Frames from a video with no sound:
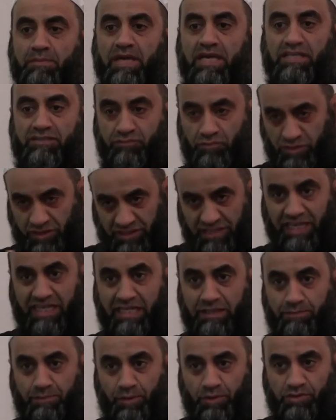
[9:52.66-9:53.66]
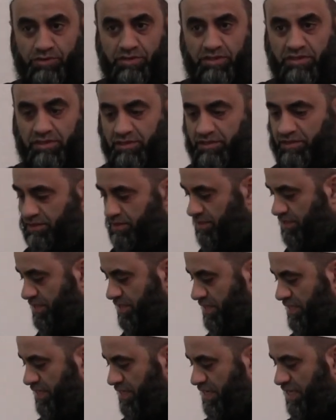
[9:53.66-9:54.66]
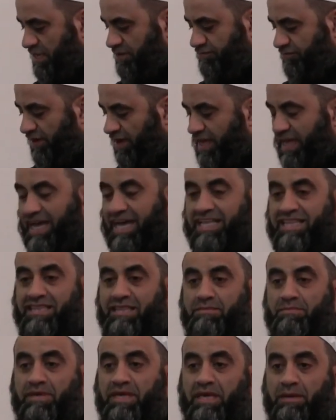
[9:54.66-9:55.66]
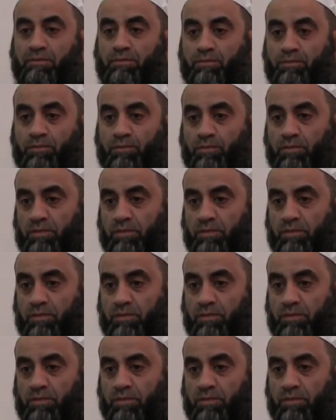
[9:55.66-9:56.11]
base for second person. If I add the meme,